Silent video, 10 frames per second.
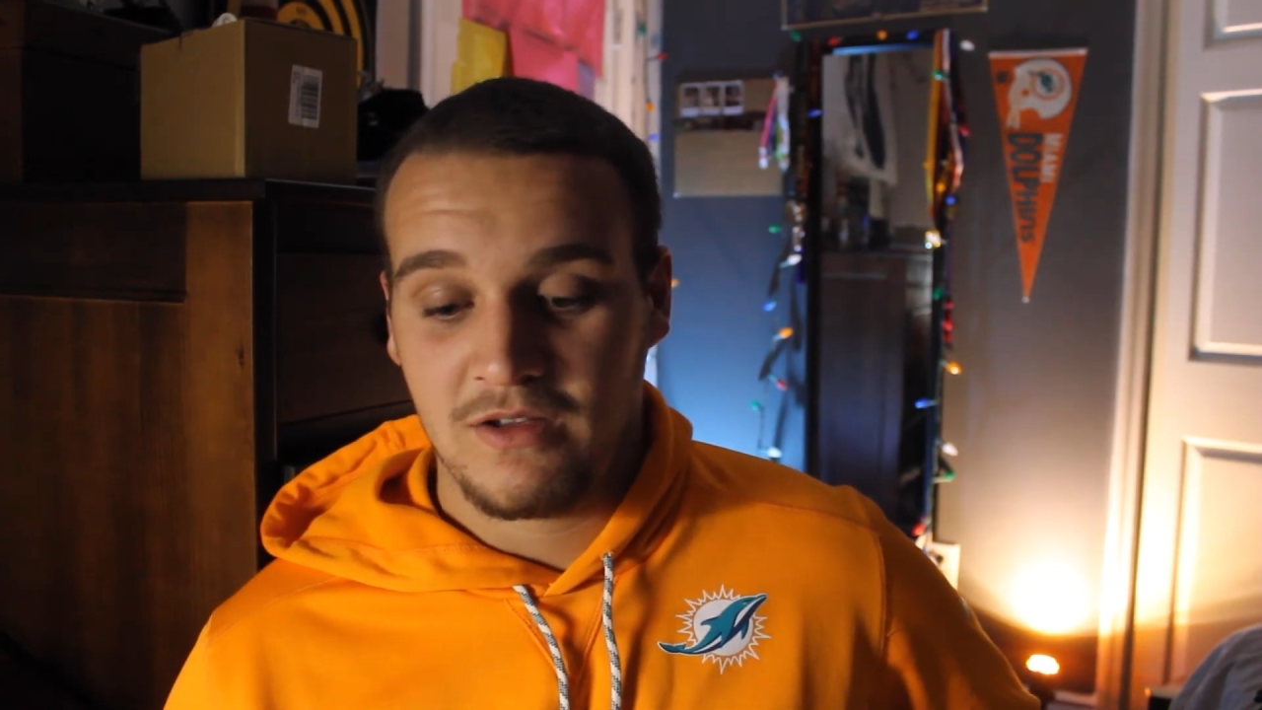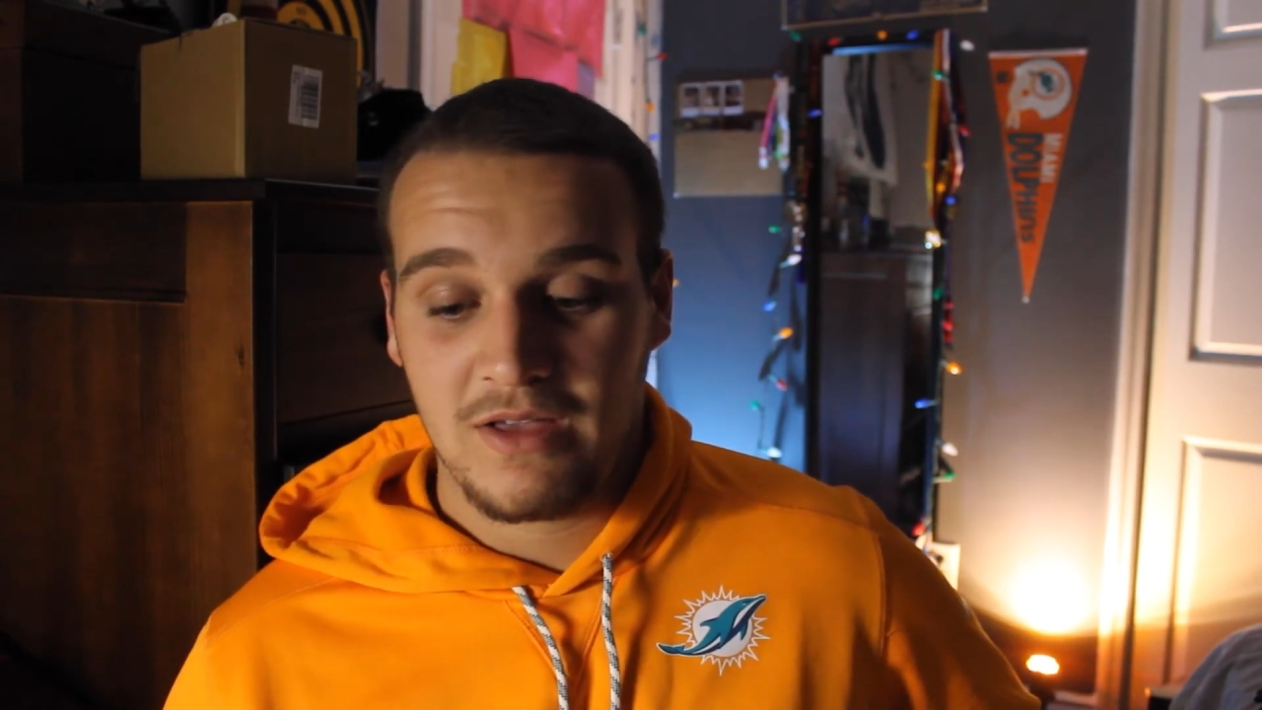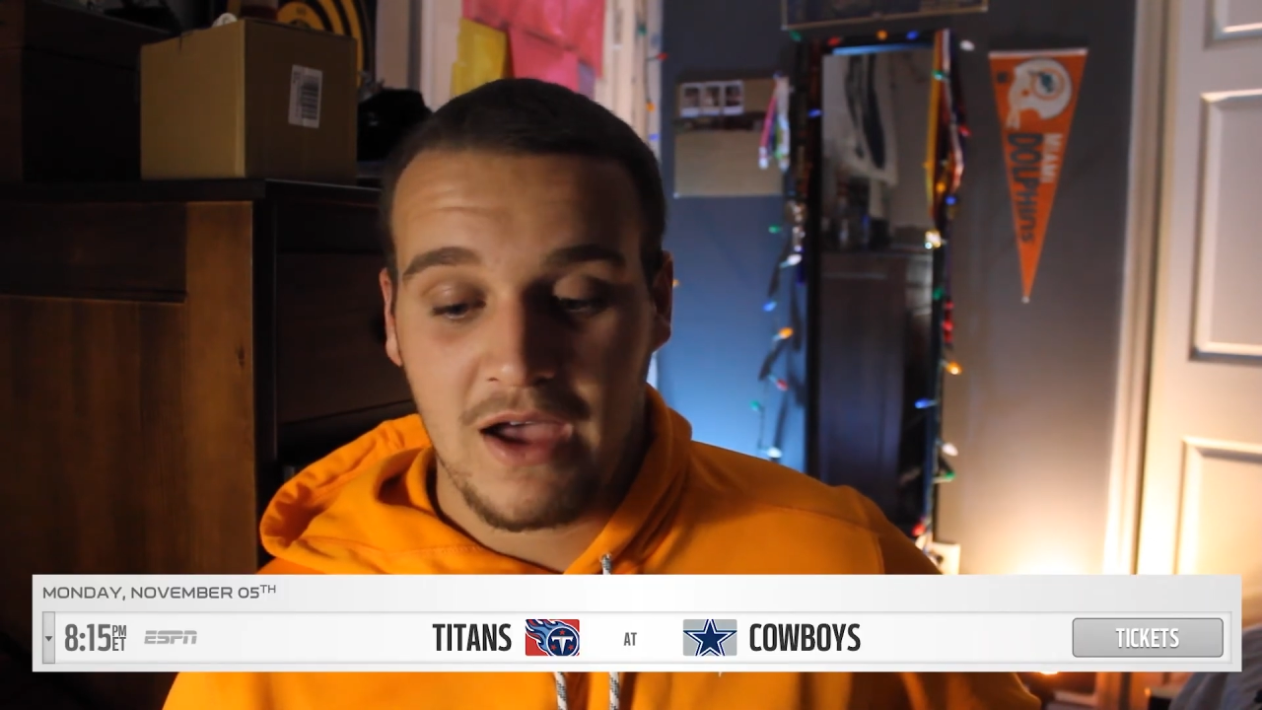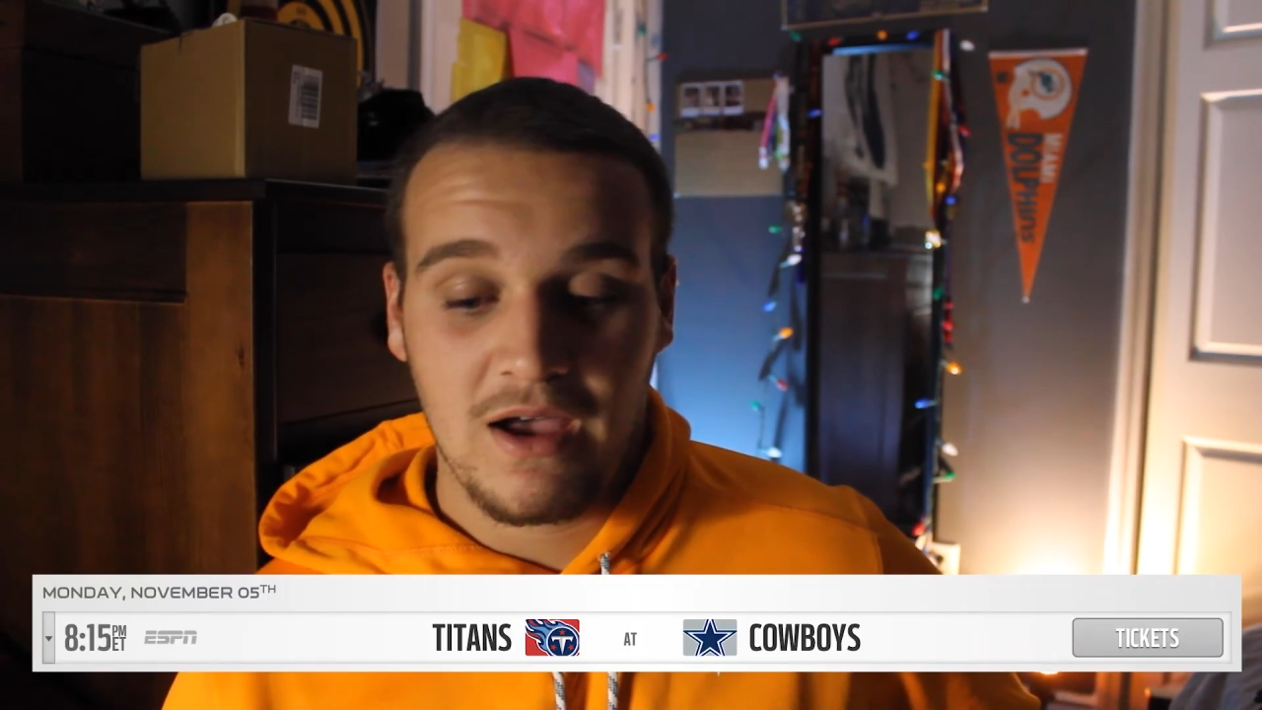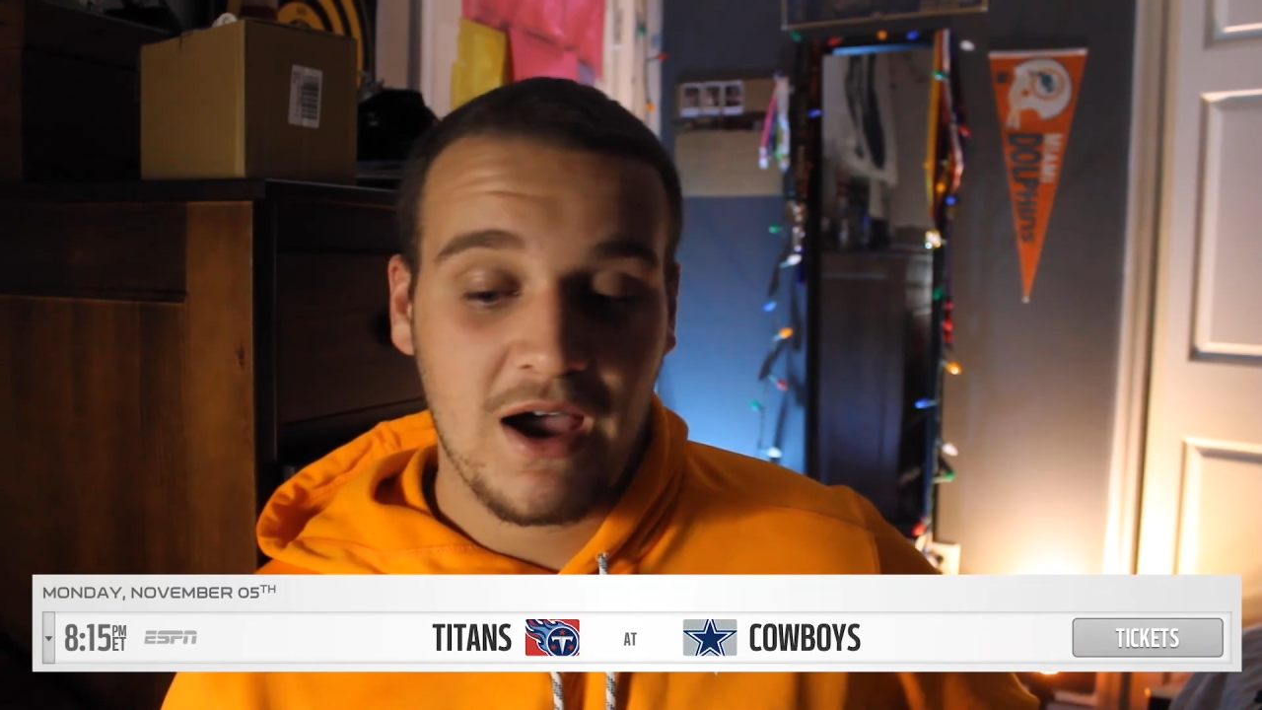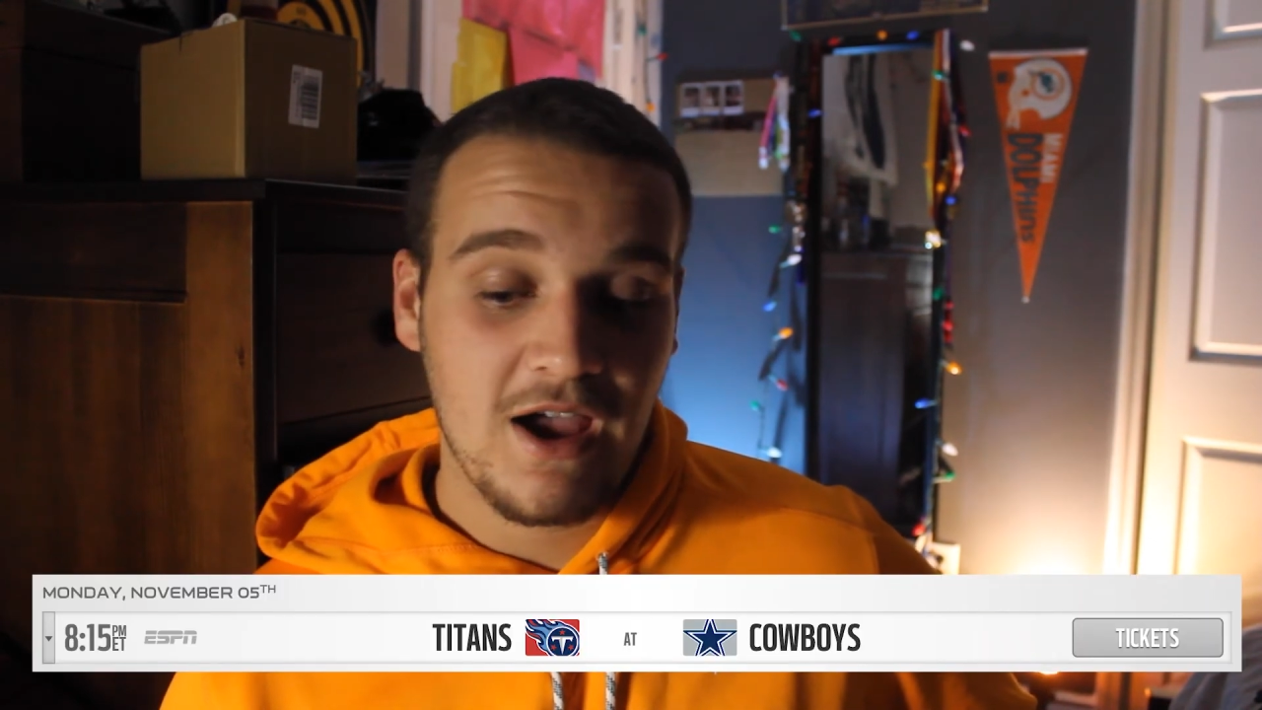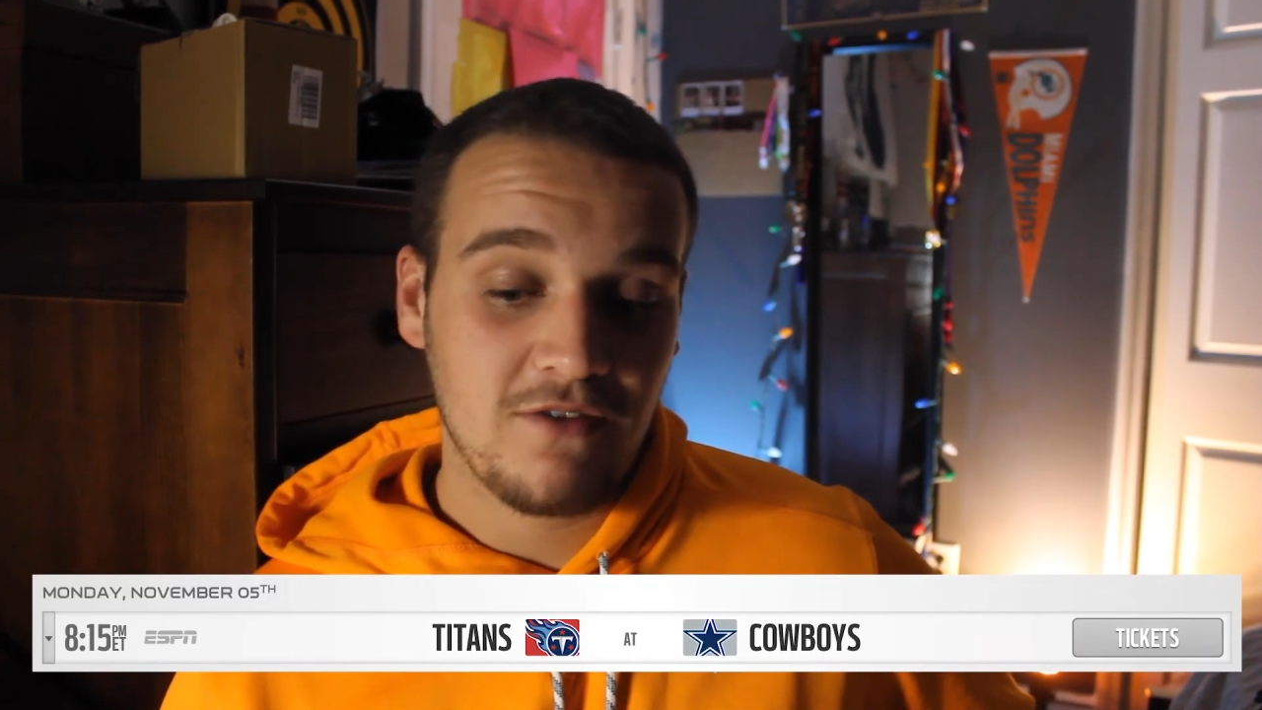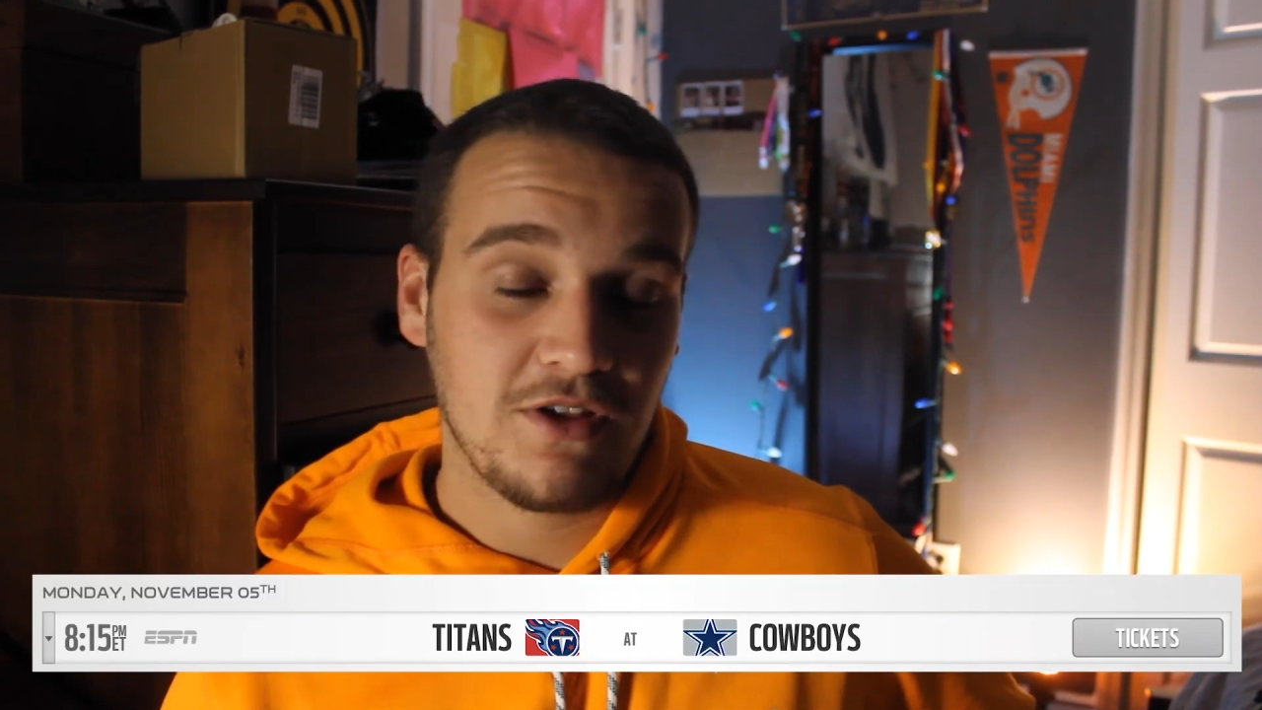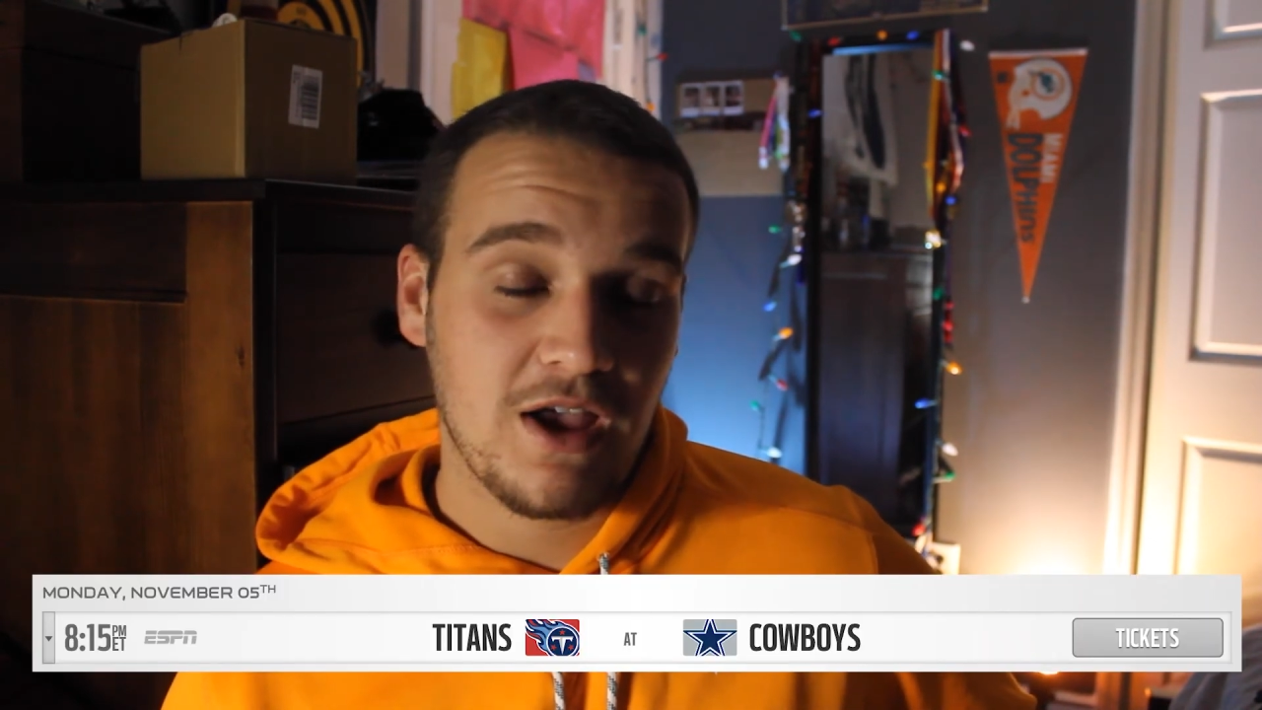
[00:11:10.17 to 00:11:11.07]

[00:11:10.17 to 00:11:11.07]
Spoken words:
yeah, I have the